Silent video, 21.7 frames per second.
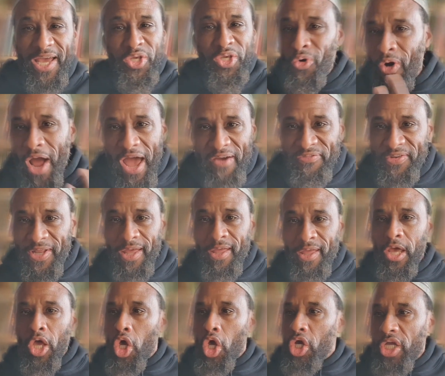You don't have to
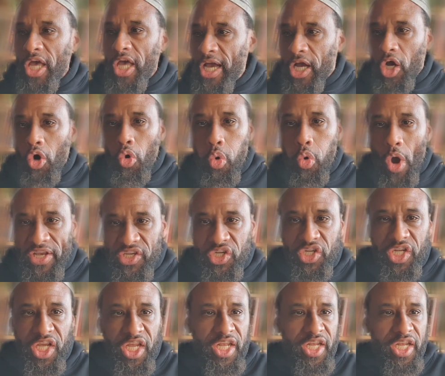uh,
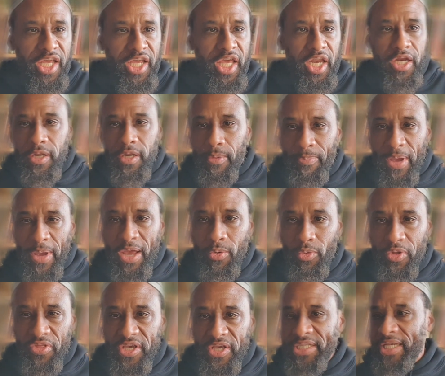question and get in debate
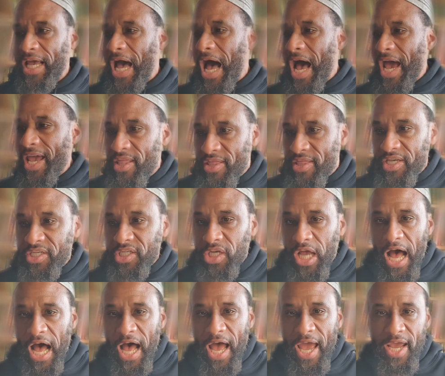with this guy and this
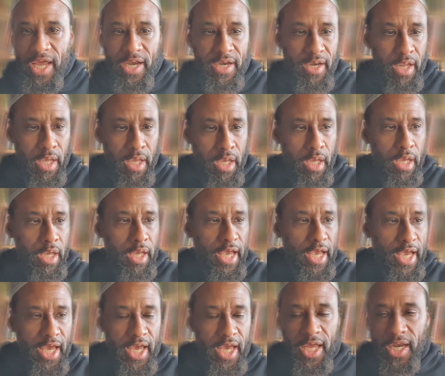guy and
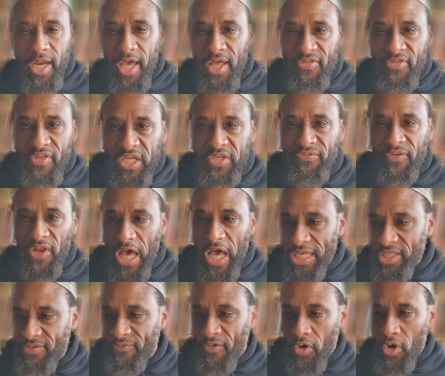and and this
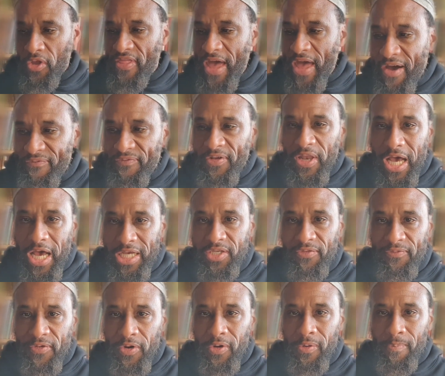philosopher and that
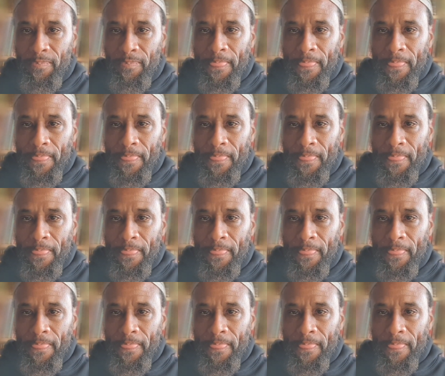philosopher